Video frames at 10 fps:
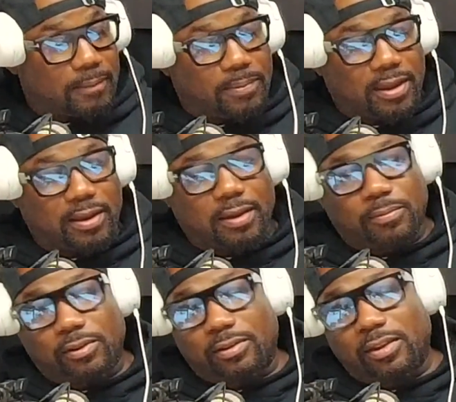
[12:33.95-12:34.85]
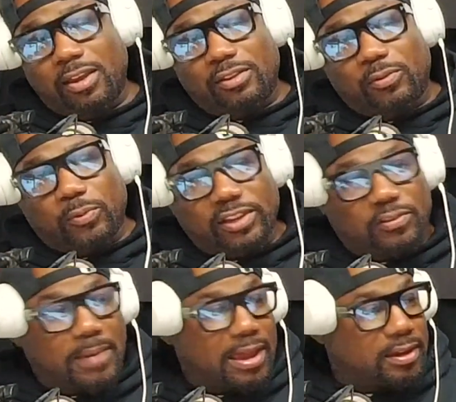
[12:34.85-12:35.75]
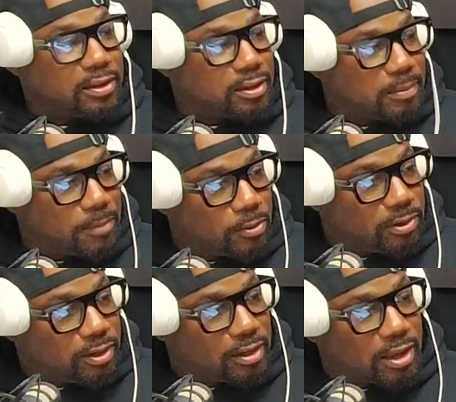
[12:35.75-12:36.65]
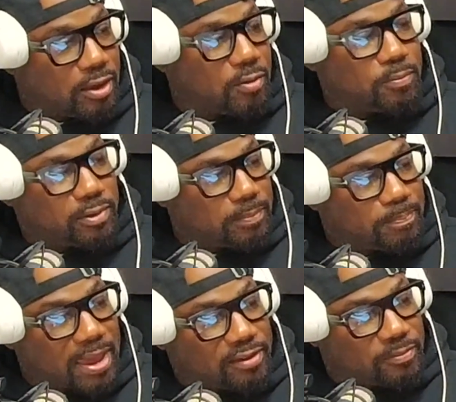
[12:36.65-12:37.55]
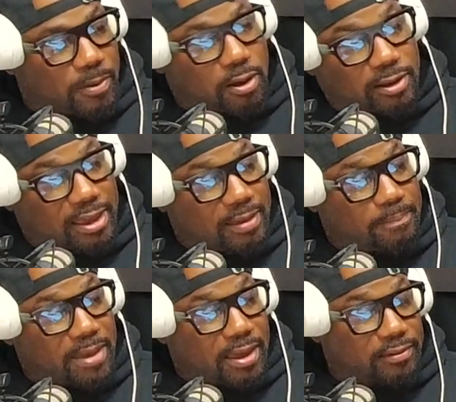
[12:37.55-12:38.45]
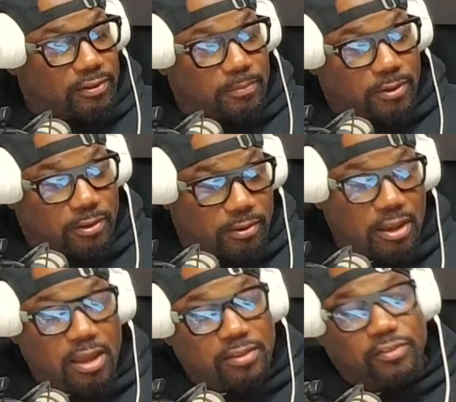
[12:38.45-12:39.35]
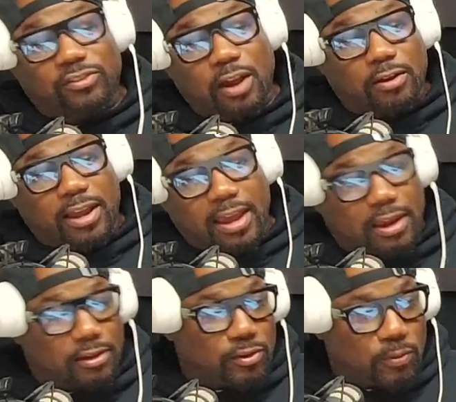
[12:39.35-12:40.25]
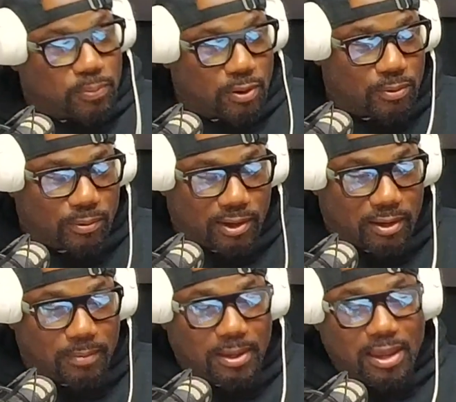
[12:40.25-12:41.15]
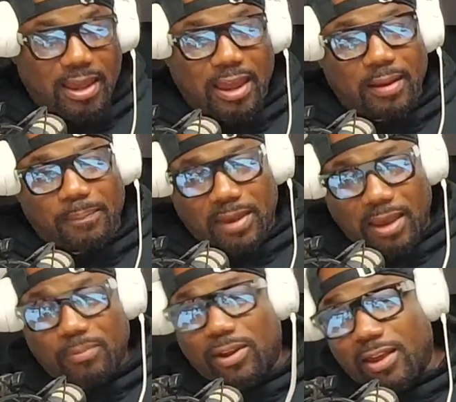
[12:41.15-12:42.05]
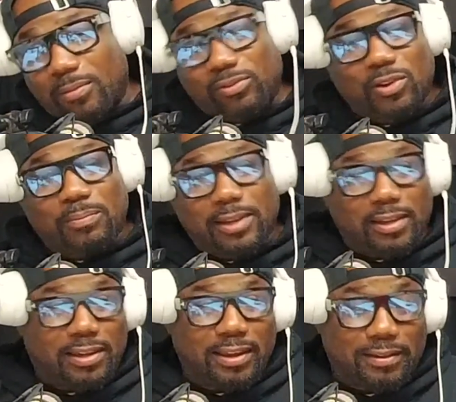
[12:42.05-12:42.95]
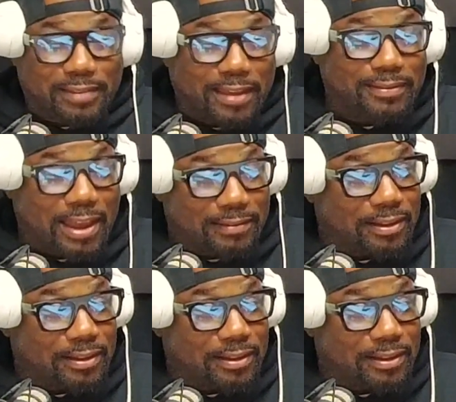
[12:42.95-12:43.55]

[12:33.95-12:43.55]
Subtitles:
being able to reach back in the community and help with baseball and basketball, to start an AAU program, and to be able to help so many kids, that's a